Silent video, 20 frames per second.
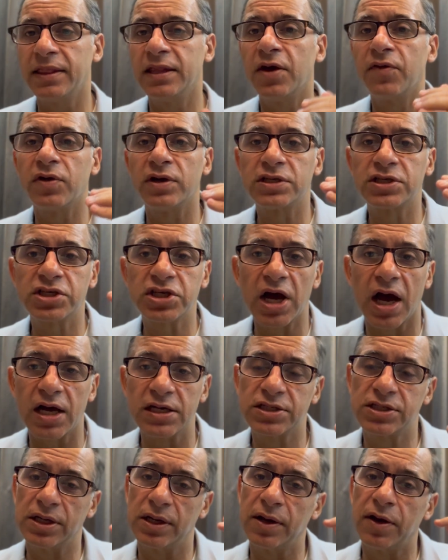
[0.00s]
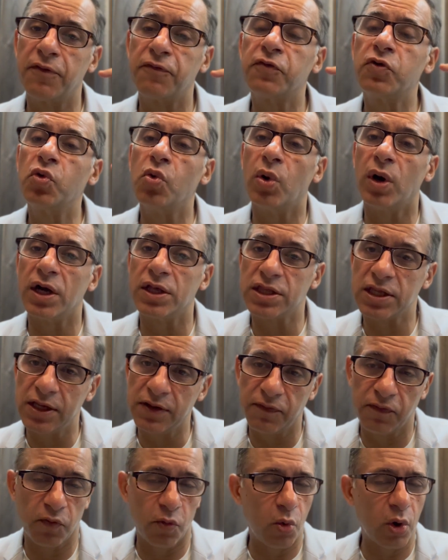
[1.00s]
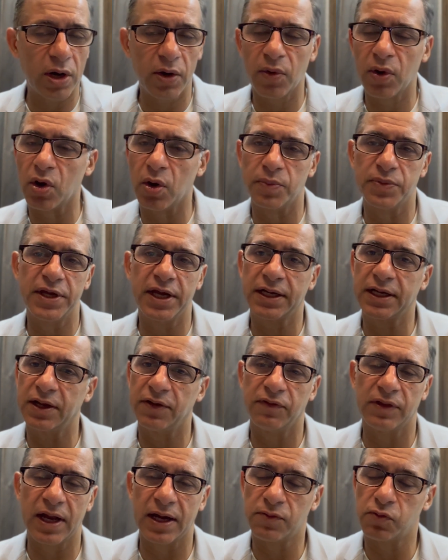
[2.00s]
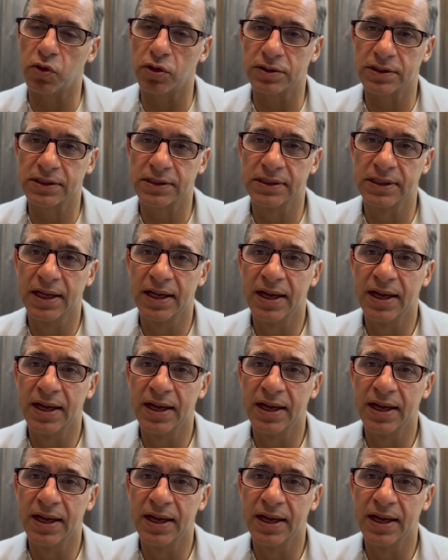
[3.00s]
they were charged enough to achieve whatever objective that was?